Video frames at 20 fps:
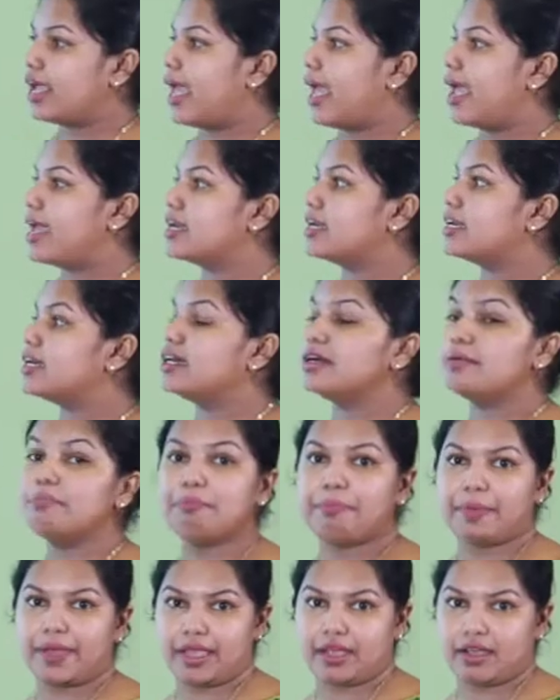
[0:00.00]
and
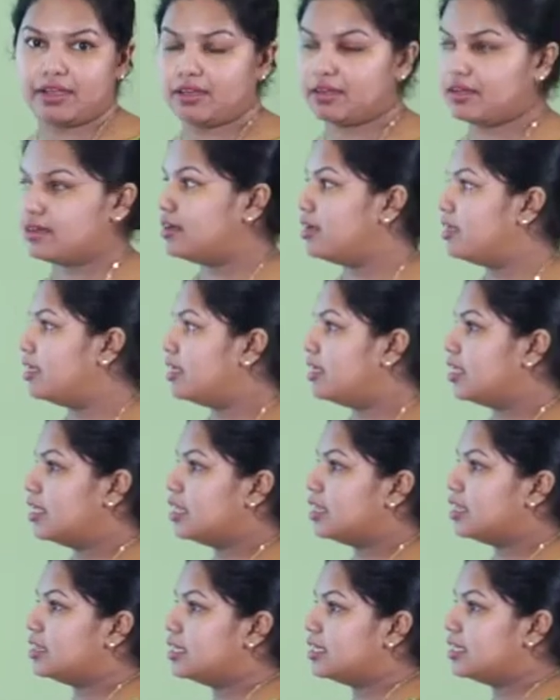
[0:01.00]
compare
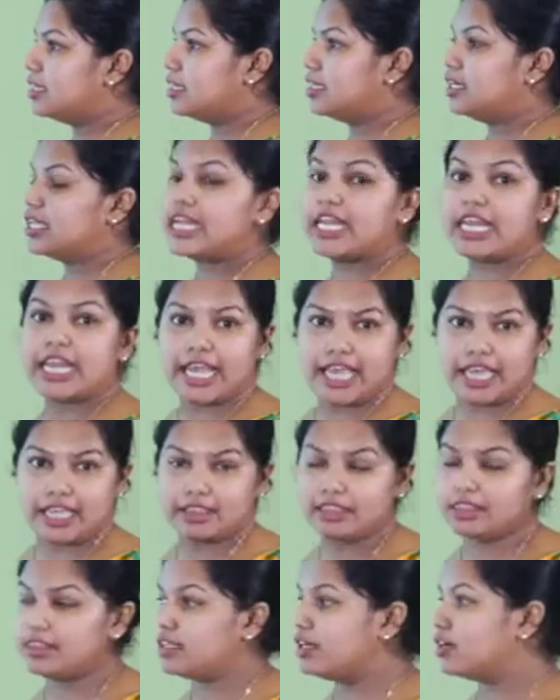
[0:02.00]
the
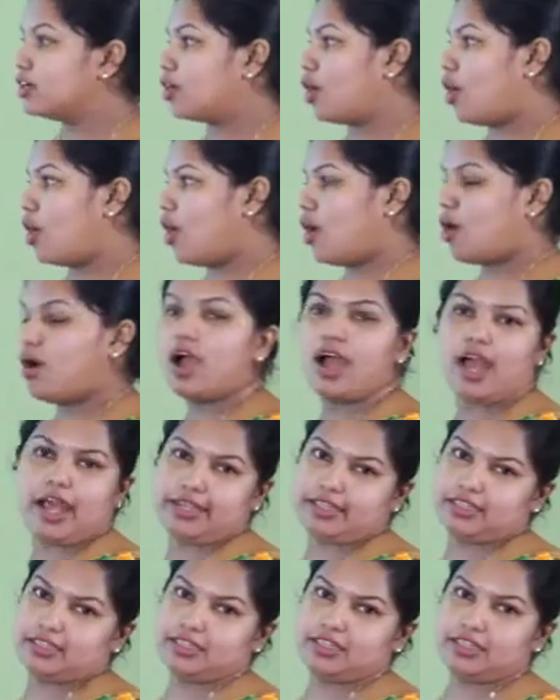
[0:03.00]
length or
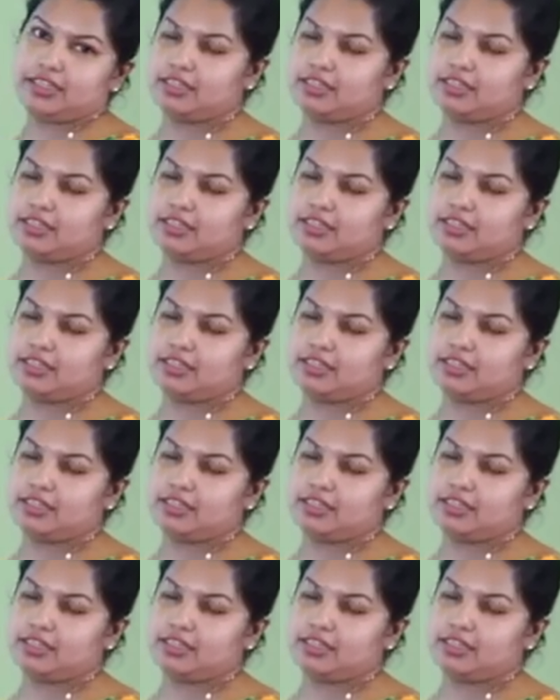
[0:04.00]
height.